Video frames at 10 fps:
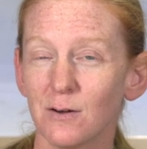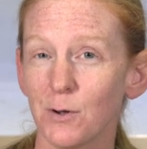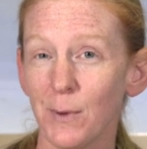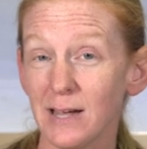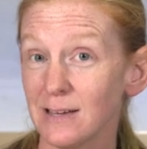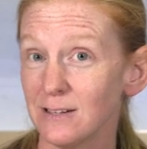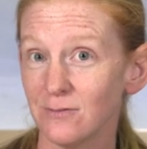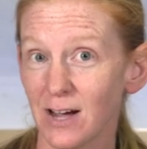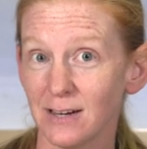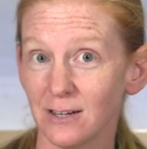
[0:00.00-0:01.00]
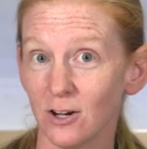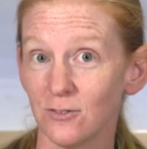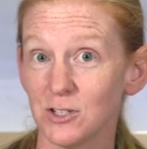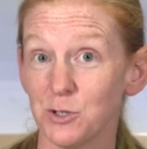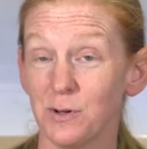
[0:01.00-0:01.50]
We might get invited
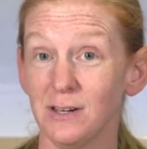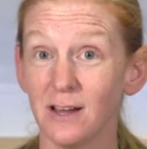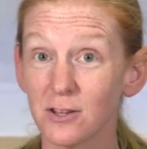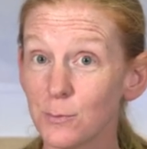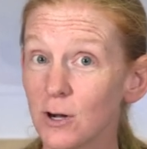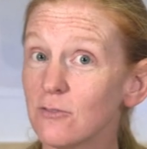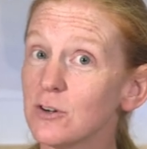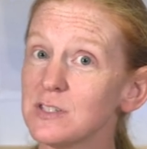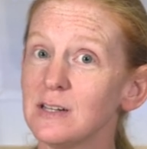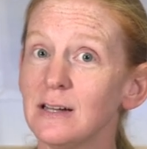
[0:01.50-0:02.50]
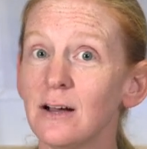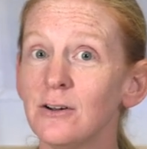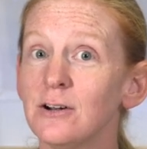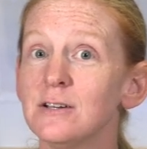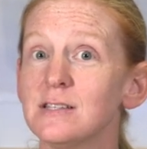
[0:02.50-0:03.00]
over to another boat for
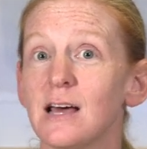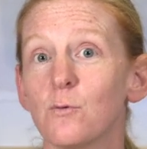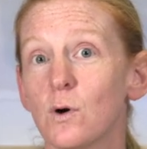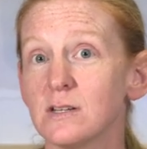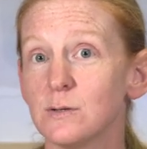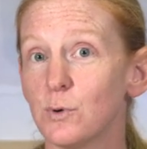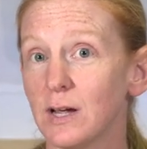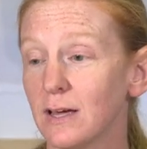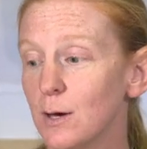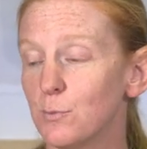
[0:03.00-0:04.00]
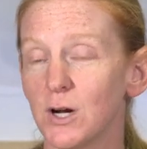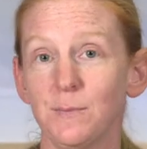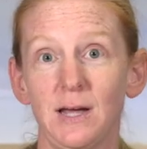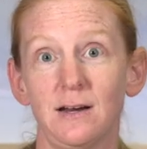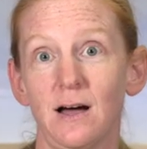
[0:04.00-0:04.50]
sundowners and want to bring a
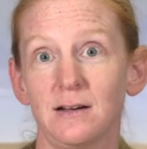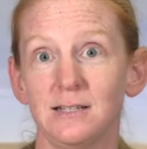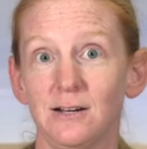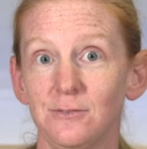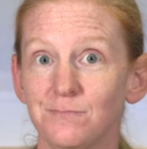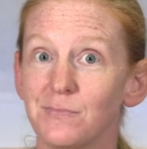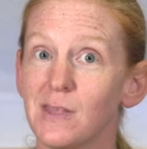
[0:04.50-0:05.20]
pre-made cocktail.